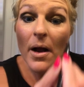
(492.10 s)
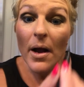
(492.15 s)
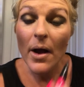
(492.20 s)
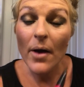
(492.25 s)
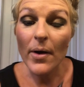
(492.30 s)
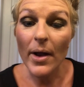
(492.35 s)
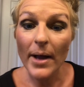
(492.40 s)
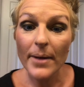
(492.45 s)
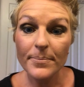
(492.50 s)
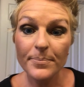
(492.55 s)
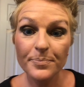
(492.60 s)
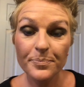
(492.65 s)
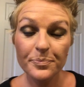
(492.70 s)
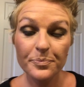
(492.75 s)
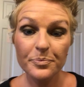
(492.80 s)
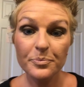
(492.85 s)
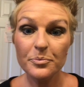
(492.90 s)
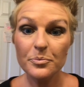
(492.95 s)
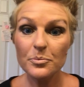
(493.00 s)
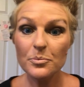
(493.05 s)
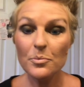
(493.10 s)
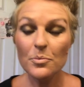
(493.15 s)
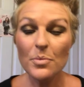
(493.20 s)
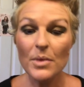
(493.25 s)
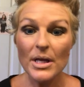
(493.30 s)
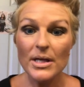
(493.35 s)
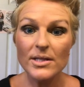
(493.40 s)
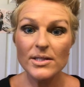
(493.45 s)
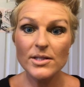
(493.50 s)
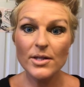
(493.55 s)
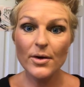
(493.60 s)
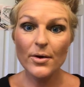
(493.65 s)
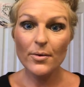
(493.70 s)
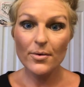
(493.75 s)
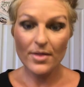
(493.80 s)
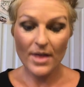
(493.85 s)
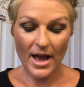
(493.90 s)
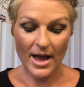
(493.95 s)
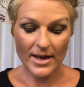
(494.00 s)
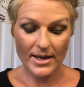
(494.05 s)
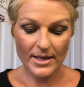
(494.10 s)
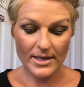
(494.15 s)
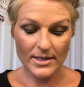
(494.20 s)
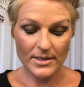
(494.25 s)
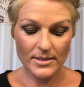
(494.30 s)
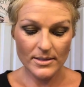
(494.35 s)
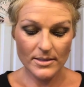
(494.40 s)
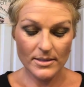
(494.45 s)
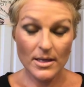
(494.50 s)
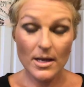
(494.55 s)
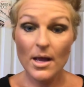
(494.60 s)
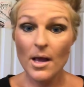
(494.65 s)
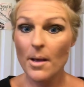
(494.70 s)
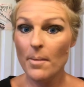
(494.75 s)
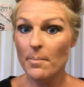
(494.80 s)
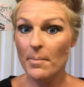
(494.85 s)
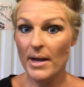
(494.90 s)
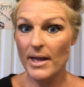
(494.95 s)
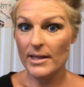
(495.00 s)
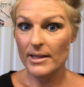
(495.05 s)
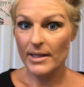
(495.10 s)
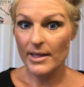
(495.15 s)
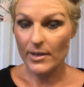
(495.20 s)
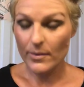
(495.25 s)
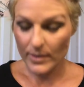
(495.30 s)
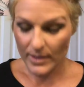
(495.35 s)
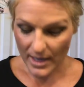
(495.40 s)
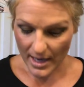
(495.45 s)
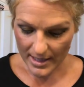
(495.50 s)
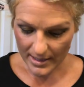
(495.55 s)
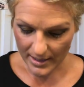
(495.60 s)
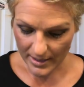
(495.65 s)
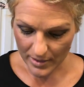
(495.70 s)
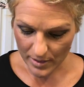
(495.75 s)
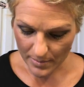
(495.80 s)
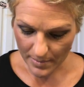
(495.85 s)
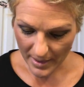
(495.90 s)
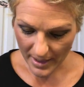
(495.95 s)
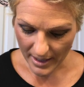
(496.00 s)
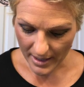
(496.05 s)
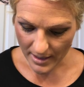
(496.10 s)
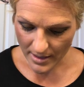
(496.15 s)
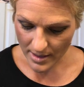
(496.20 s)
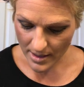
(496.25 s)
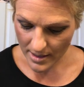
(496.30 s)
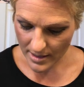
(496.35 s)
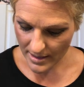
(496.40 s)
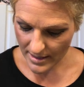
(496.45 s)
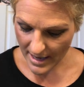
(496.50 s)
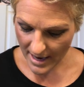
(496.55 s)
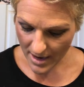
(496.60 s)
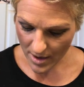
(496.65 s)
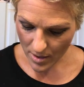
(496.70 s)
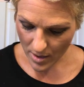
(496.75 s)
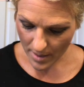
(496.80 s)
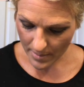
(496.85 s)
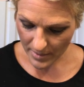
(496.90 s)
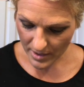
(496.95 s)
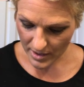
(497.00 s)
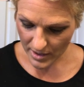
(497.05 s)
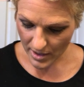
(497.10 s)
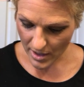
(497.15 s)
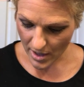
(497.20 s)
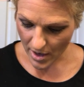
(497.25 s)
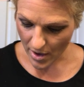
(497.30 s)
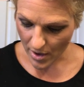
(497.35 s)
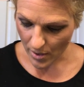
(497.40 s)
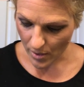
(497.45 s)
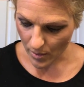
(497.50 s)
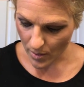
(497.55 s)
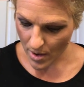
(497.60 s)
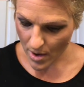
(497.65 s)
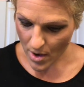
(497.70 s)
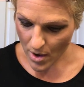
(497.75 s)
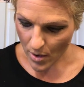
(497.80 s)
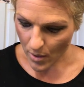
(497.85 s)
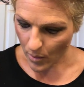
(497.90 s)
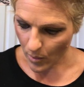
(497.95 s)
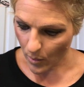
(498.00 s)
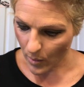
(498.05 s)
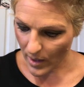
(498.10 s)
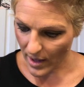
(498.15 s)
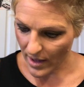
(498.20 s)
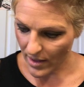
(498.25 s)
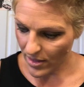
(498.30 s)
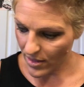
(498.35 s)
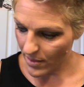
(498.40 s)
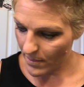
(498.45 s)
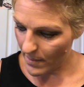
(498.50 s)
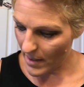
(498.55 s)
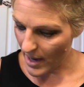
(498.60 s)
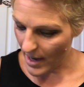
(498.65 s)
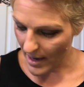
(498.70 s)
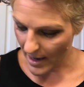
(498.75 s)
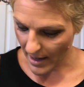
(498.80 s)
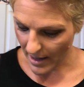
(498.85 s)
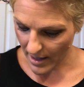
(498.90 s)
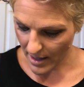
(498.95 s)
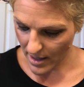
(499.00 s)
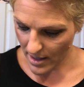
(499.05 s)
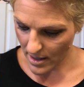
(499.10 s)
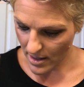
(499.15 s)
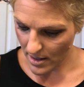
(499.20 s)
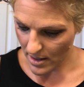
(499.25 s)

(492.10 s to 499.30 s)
Okay, so that is my liquid eyeliner pen. Now I'm gonna go with my,